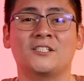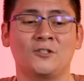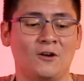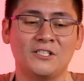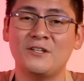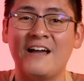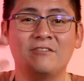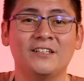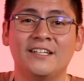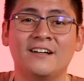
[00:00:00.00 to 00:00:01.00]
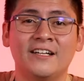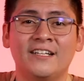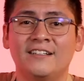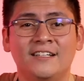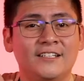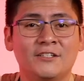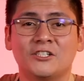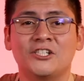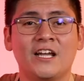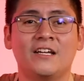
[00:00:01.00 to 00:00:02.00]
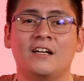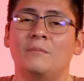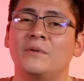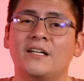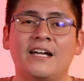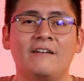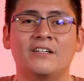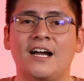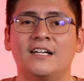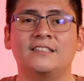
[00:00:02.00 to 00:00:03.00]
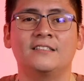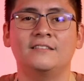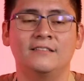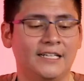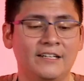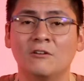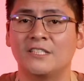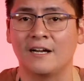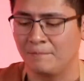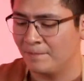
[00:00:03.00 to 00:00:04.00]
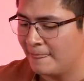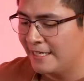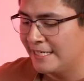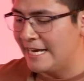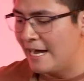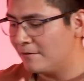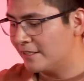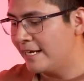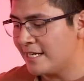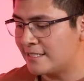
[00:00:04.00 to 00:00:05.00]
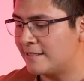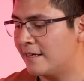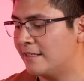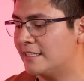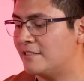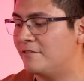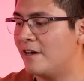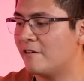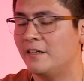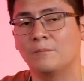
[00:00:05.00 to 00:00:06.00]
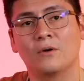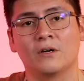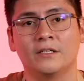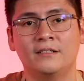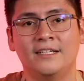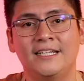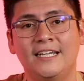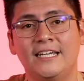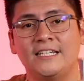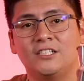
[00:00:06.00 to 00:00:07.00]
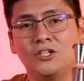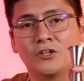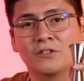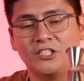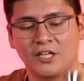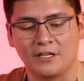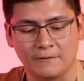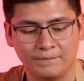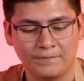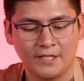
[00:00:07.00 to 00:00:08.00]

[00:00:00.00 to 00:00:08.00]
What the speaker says: As long as you have a lid on it, you can shake it up. You're going to have a cocktail in no time. Now, the next thing that's very important is your jigger.